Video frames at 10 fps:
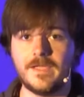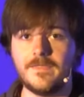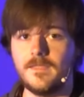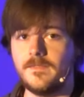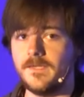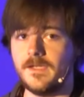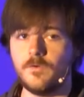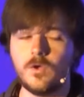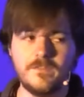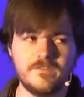and then they have
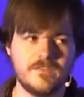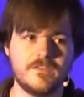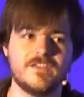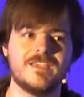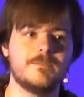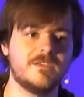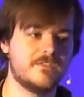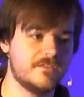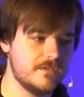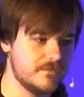all these things like E B
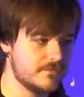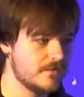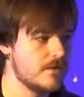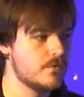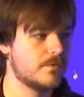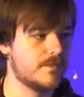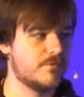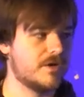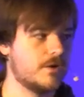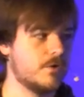Cs where they
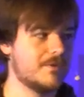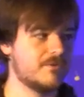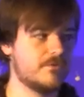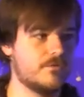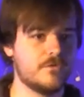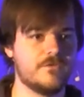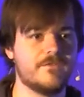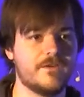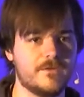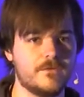bring in a whole bunch of Fortune
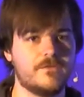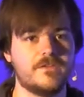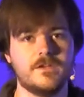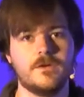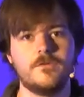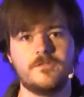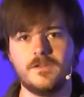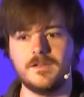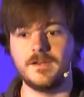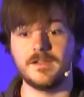five hundred C E Os
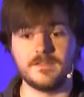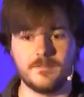in, and you get to